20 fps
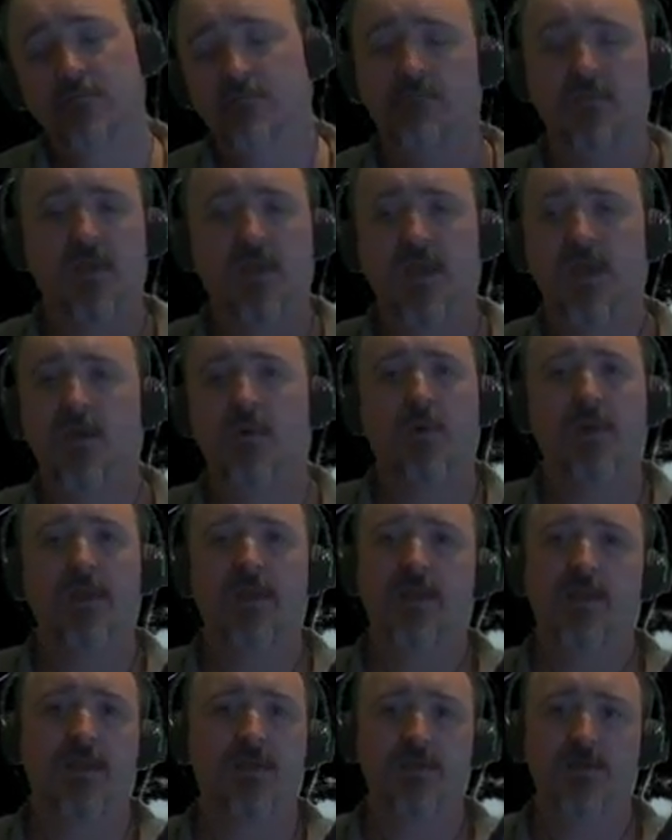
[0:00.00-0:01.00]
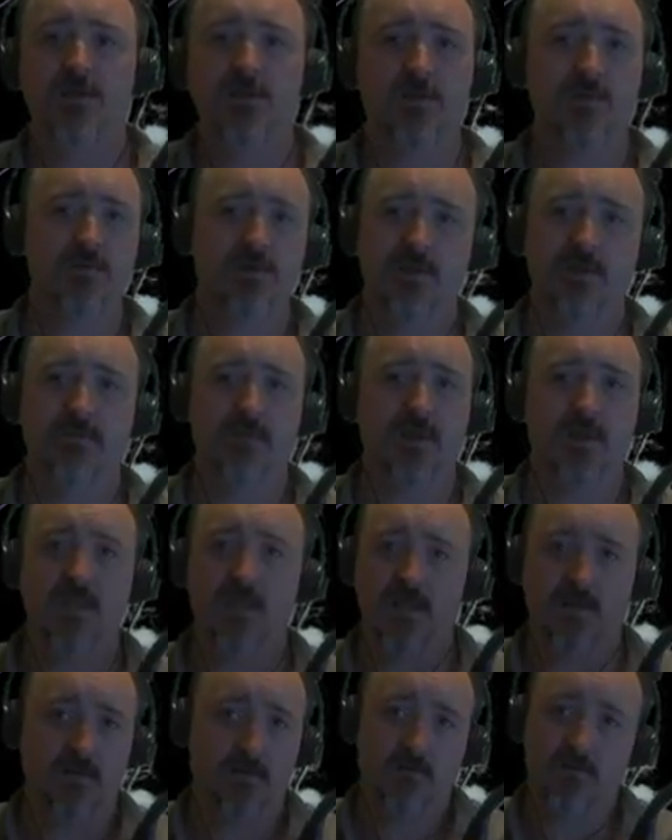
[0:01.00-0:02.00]
You can't win unless you shoot somebody,
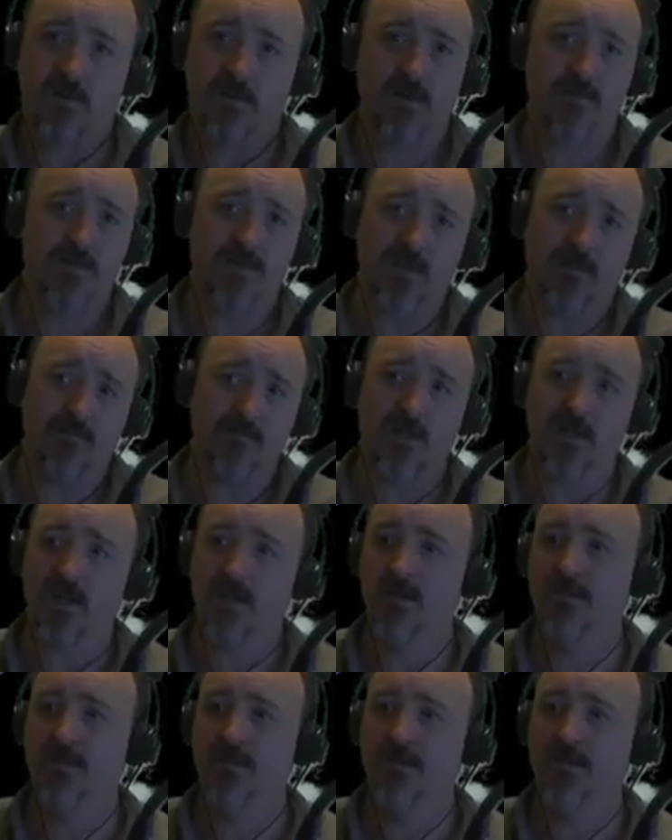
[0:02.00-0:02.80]
and I'm somebody.